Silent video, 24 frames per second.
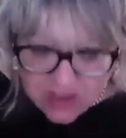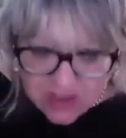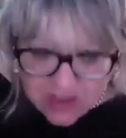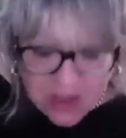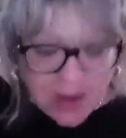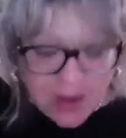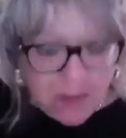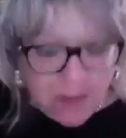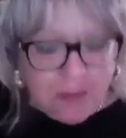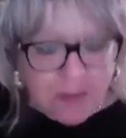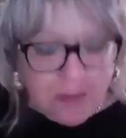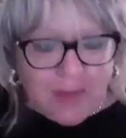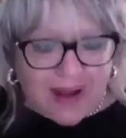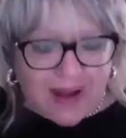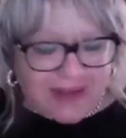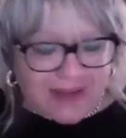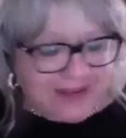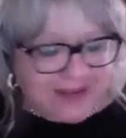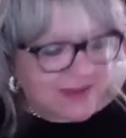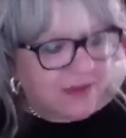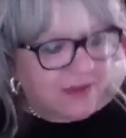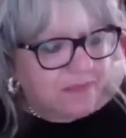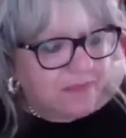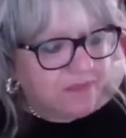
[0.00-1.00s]
But
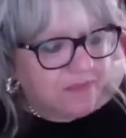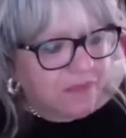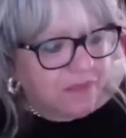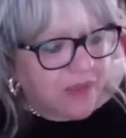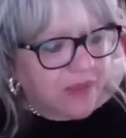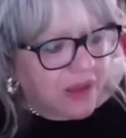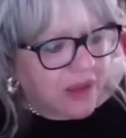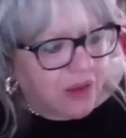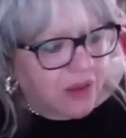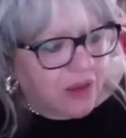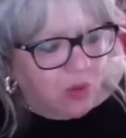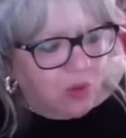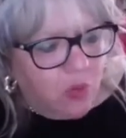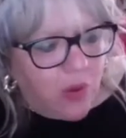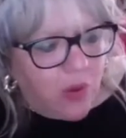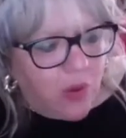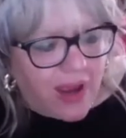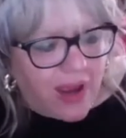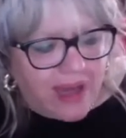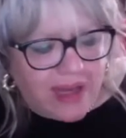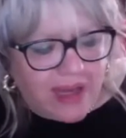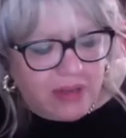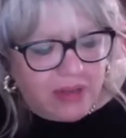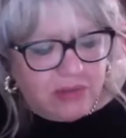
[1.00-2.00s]
while I
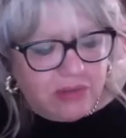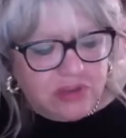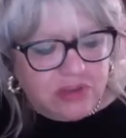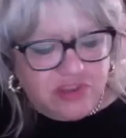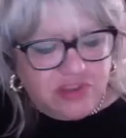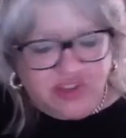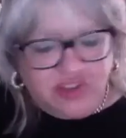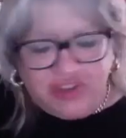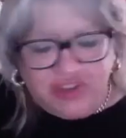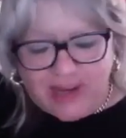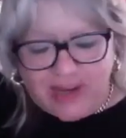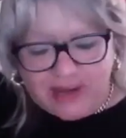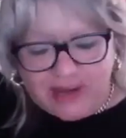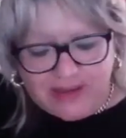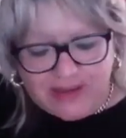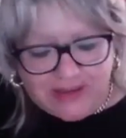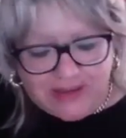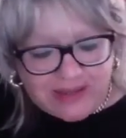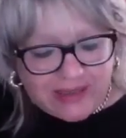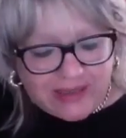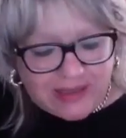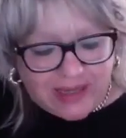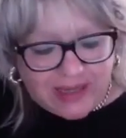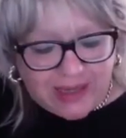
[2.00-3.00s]
was studying,
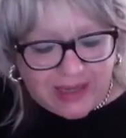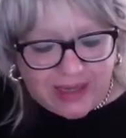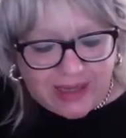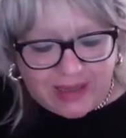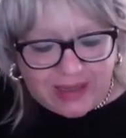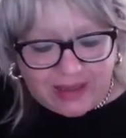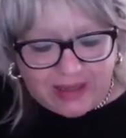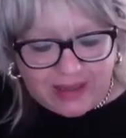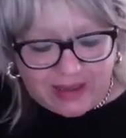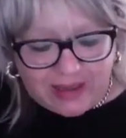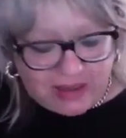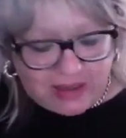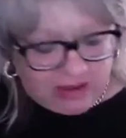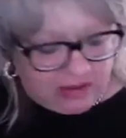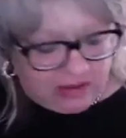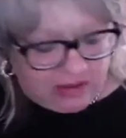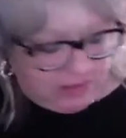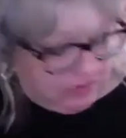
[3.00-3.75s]
I